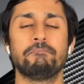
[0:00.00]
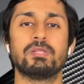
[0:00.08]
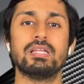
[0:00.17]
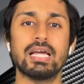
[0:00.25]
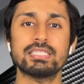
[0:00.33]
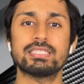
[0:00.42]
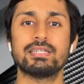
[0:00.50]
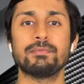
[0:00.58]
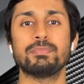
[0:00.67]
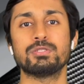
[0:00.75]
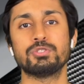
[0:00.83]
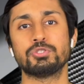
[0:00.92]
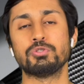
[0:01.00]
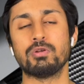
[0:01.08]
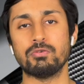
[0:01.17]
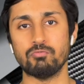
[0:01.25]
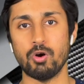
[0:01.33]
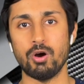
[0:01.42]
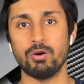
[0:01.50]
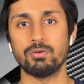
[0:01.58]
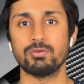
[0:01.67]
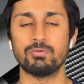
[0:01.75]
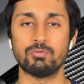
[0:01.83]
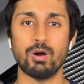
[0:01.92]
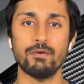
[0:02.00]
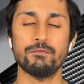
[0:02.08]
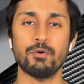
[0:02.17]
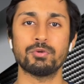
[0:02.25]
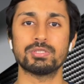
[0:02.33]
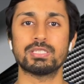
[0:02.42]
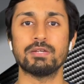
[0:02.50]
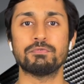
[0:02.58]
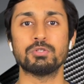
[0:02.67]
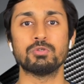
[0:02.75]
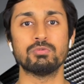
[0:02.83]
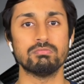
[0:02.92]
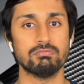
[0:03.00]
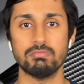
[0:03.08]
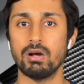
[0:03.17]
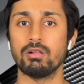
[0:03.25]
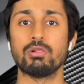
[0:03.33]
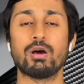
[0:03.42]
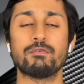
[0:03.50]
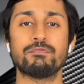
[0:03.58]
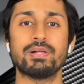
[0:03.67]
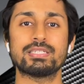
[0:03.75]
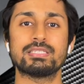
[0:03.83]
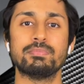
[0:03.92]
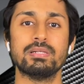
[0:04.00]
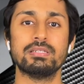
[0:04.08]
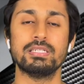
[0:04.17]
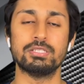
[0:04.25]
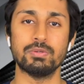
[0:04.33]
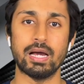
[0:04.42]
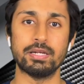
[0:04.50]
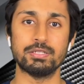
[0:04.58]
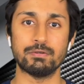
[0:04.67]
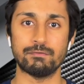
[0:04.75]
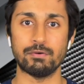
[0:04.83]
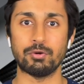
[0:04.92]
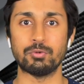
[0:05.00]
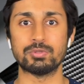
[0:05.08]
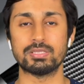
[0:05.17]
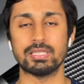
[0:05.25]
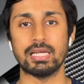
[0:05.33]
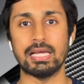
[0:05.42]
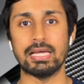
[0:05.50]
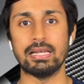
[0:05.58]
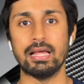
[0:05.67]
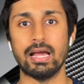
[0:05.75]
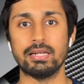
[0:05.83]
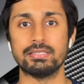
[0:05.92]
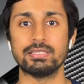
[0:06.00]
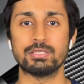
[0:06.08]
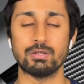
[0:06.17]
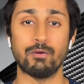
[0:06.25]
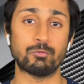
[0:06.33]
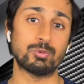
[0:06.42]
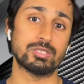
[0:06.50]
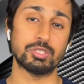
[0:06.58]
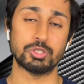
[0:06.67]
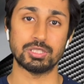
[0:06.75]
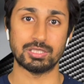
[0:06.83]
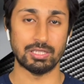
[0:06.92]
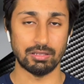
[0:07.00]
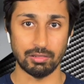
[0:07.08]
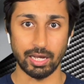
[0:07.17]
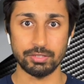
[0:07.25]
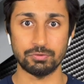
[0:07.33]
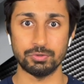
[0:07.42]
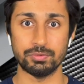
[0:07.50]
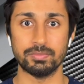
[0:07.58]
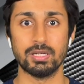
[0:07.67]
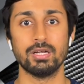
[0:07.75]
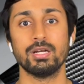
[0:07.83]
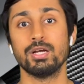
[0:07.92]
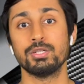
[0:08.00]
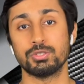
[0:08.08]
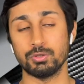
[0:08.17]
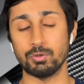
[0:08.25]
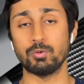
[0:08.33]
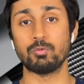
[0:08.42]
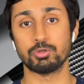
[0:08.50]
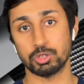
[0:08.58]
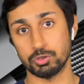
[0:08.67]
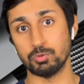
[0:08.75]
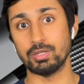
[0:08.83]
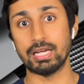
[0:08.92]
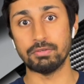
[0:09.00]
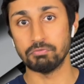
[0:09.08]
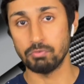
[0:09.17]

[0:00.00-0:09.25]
The next tip is to shoot in RAW. RAW photos give you a lot of flexibility to edit your photos in editing software such as Lightroom, so shoot in